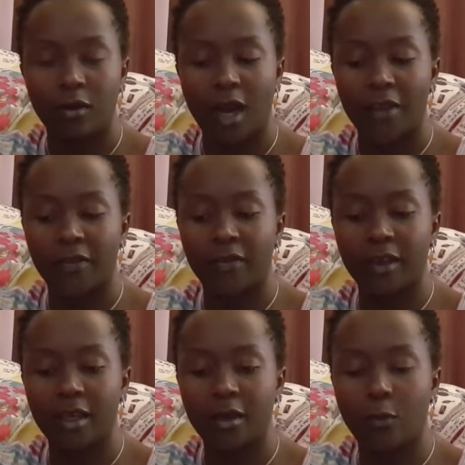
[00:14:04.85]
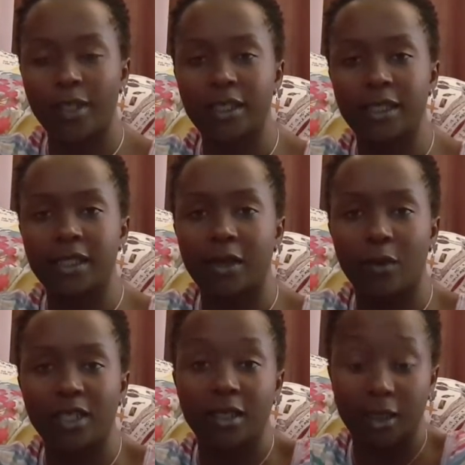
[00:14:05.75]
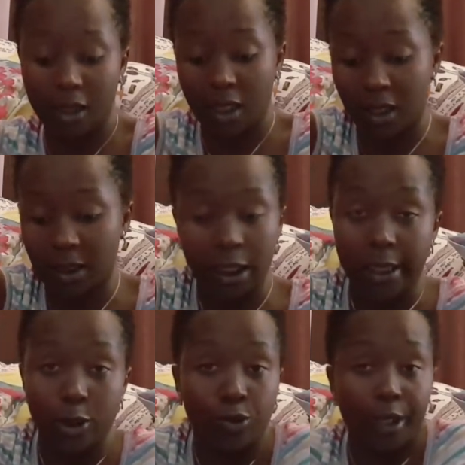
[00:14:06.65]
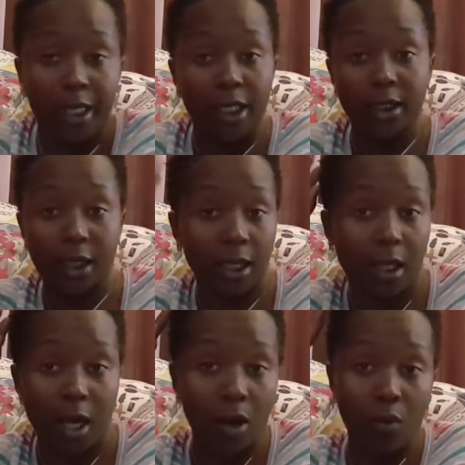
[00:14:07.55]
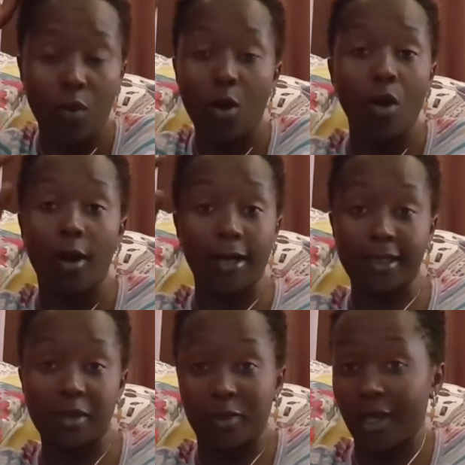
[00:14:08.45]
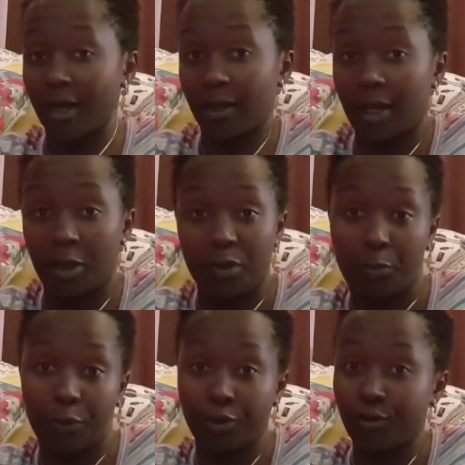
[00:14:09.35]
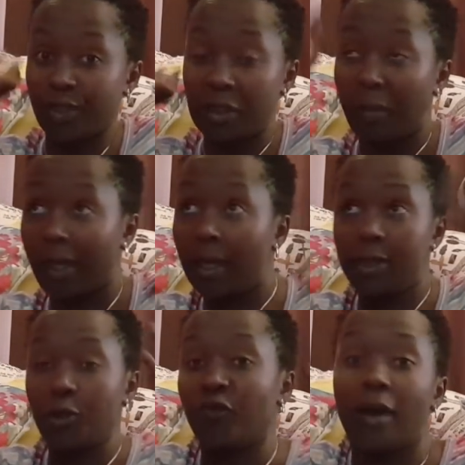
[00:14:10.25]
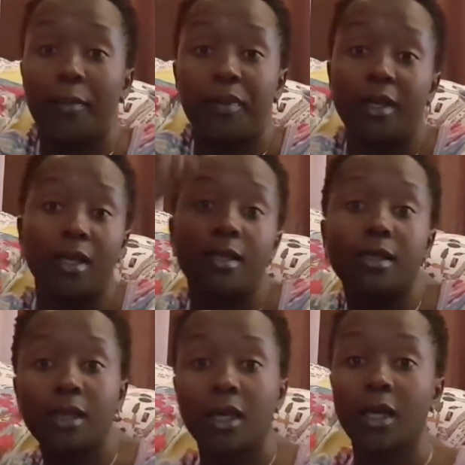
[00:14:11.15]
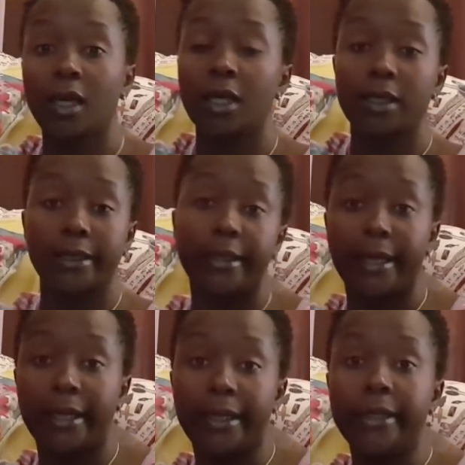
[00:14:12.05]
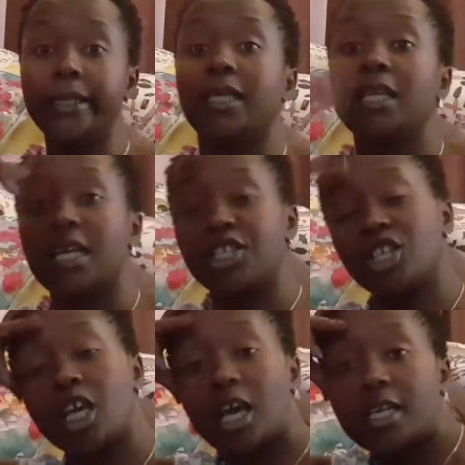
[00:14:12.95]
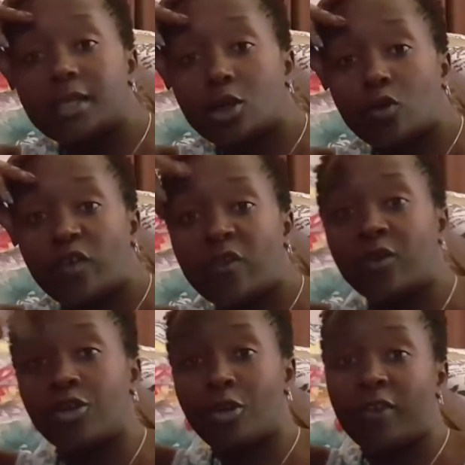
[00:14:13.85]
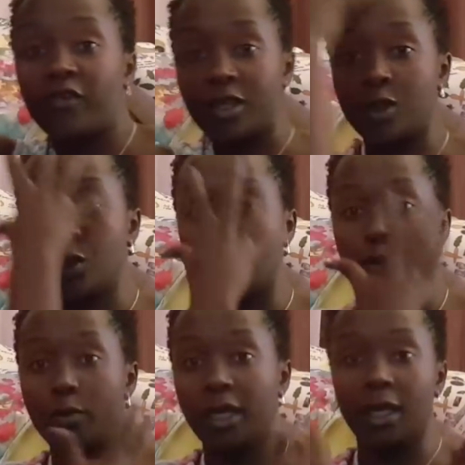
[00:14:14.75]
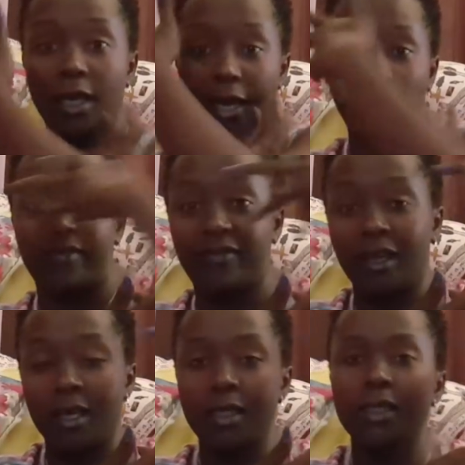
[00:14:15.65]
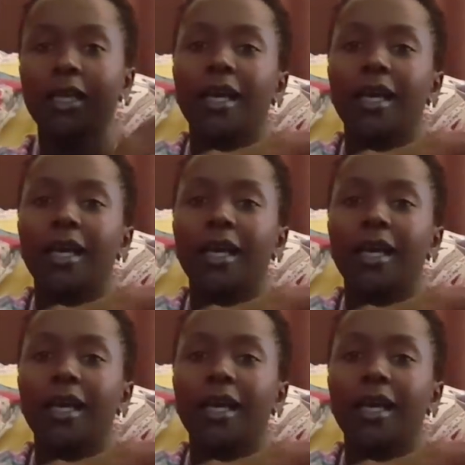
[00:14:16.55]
I think what he's saying is he does not understand how Kansiime Ann can be producing My Glass of Happiness seated and leaning in a chair instead of having graphics zooming in her face.